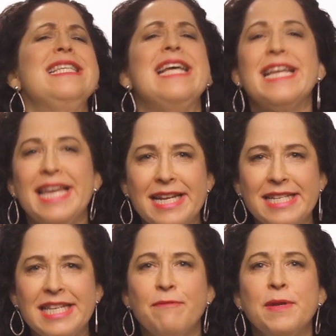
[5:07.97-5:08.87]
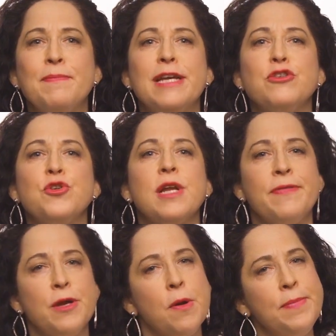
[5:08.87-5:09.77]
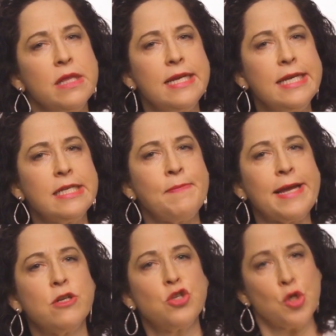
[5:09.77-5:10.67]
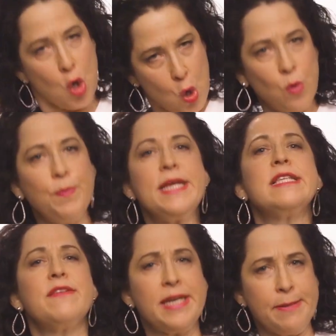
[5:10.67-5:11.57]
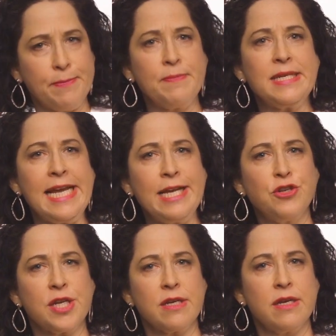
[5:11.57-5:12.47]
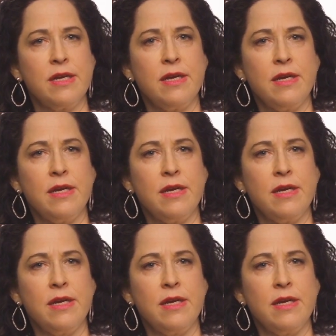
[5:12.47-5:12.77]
decades have been measured on their ability to manage their own piece of an implementation